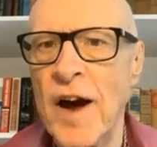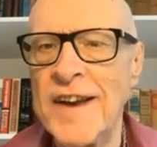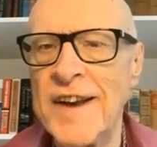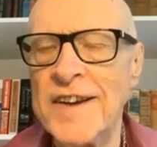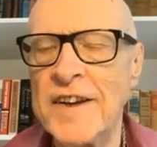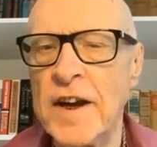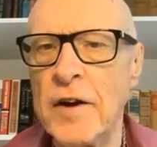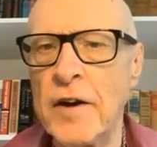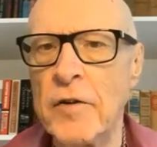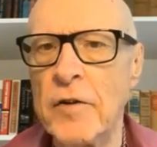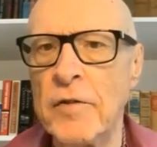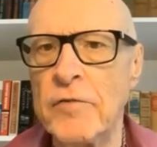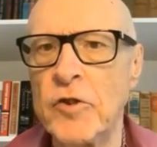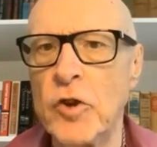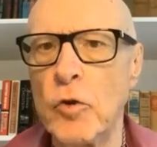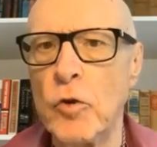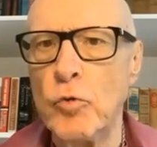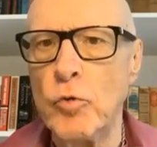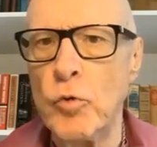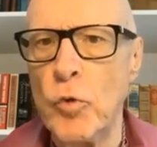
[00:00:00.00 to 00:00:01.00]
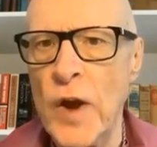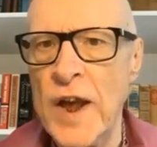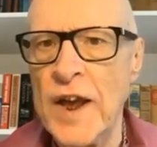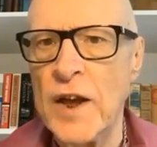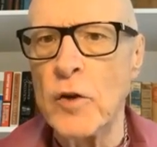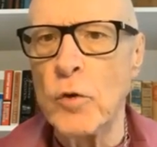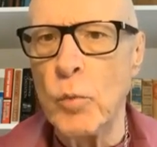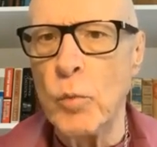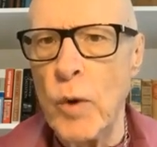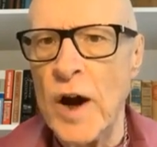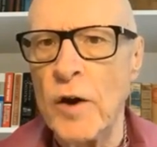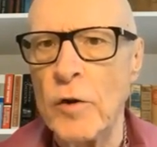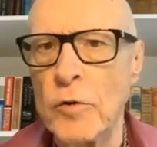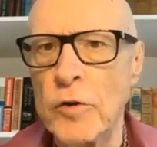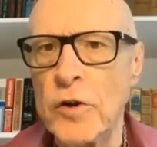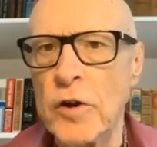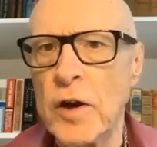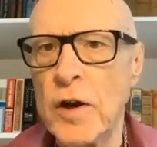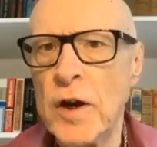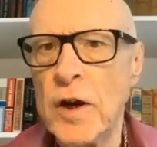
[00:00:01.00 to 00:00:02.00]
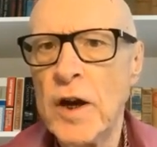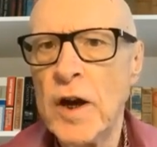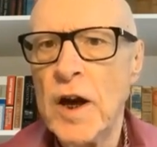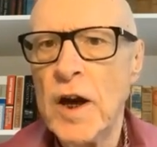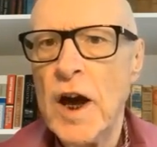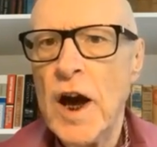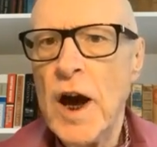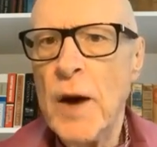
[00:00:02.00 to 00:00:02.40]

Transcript: our idea of the real world